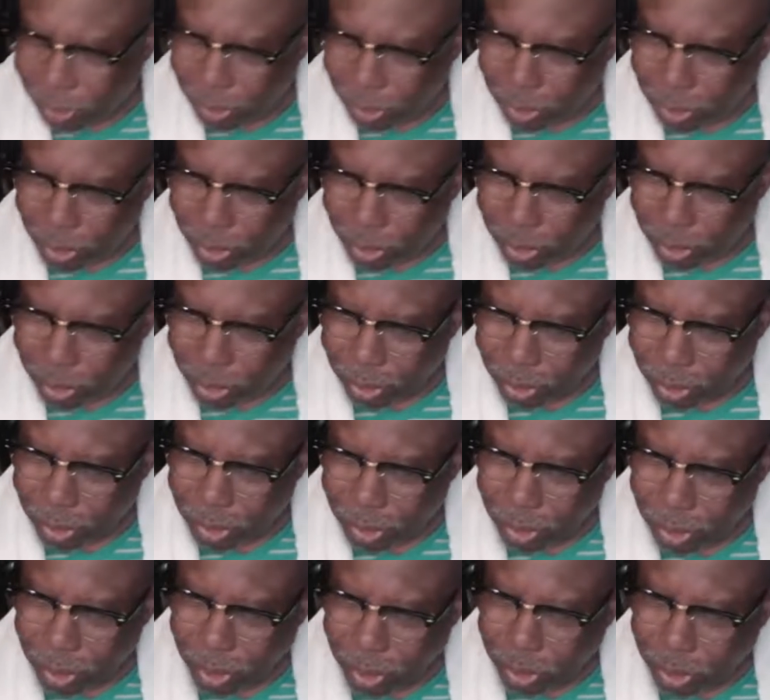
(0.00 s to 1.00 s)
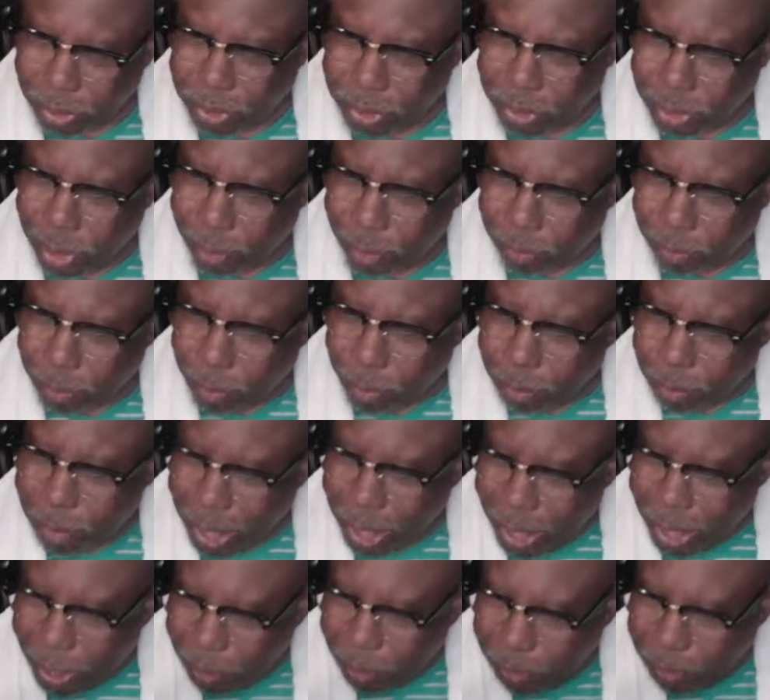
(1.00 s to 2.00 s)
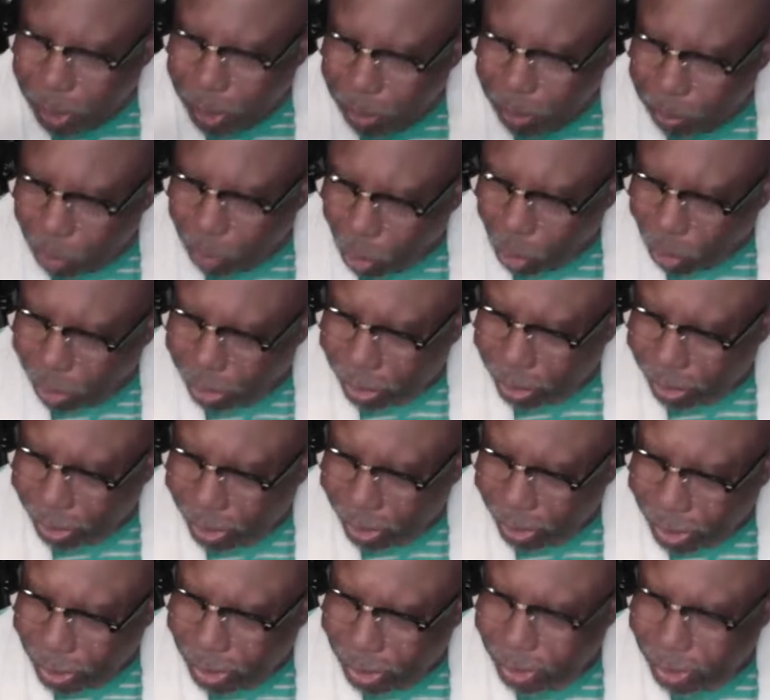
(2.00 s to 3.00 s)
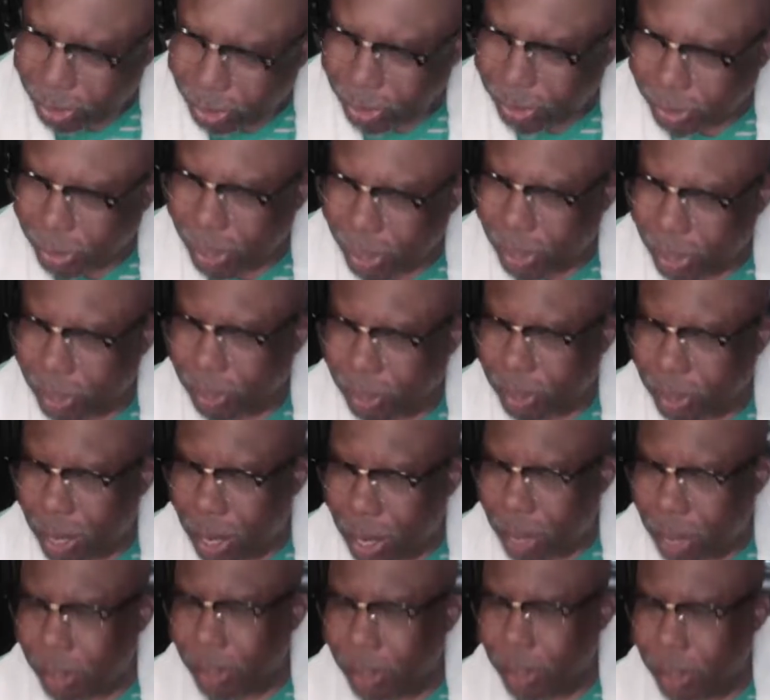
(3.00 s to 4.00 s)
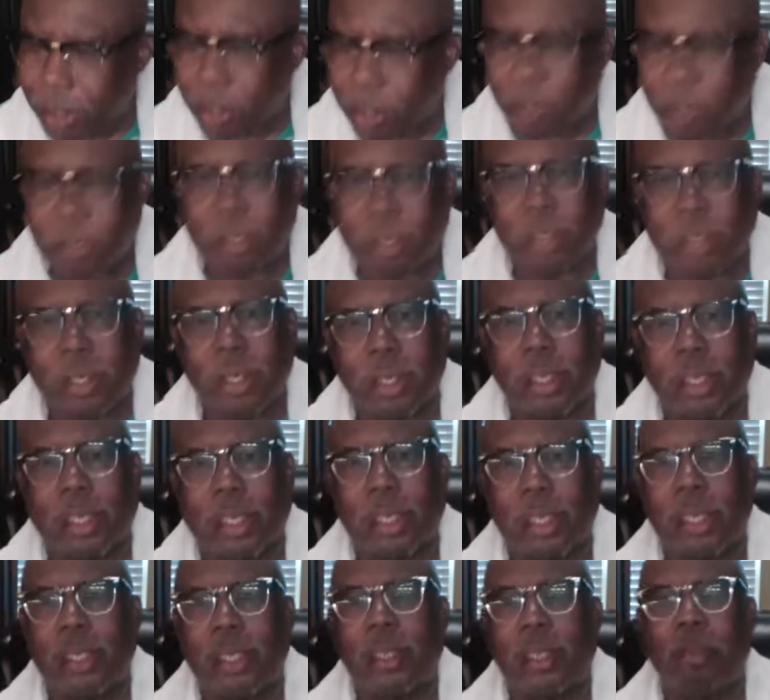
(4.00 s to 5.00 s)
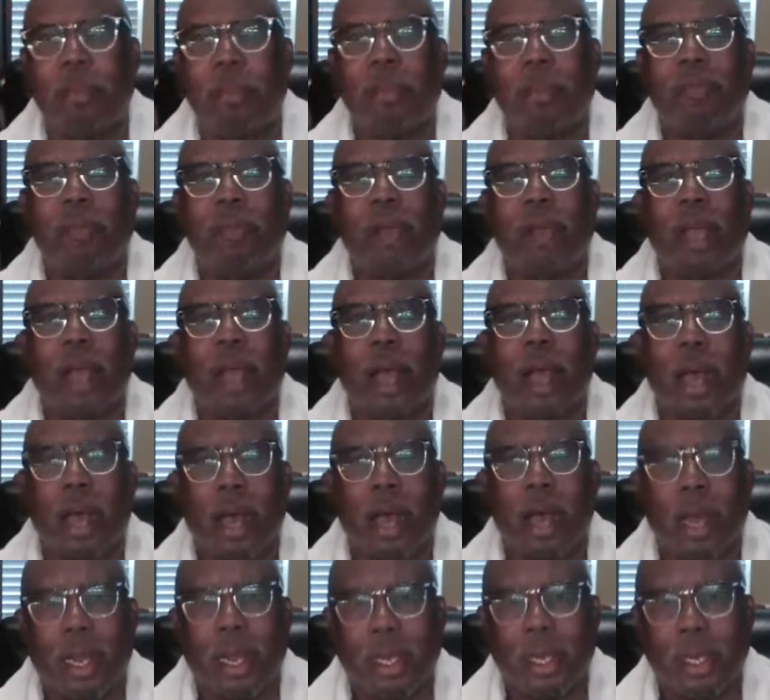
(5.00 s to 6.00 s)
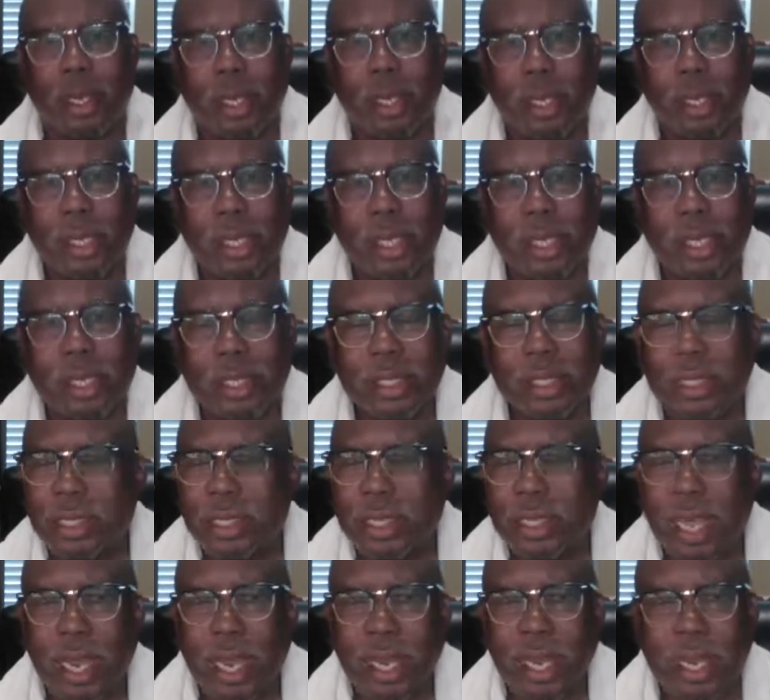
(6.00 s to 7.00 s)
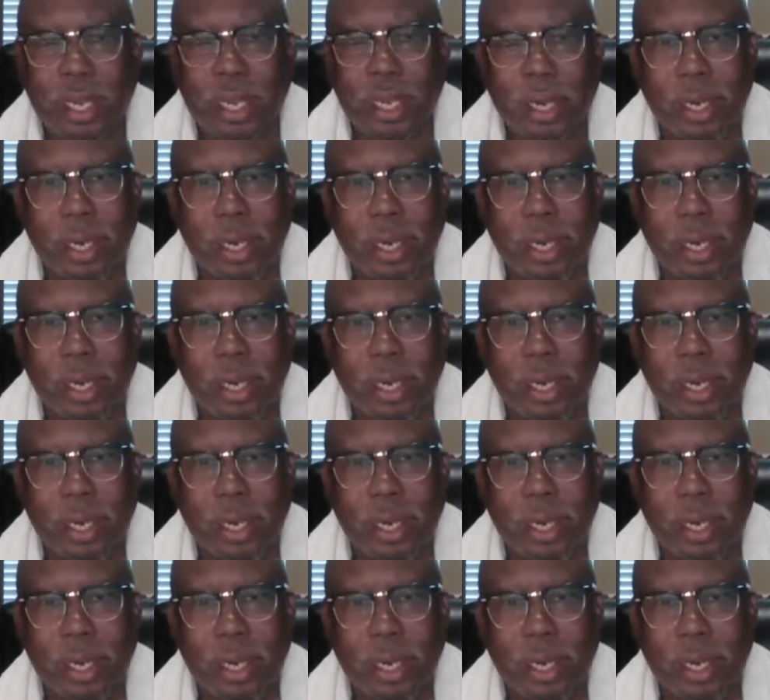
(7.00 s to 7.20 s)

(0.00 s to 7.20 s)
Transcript: thee, except a man be born again, he cannot enter into the kingdom of God. You can't enter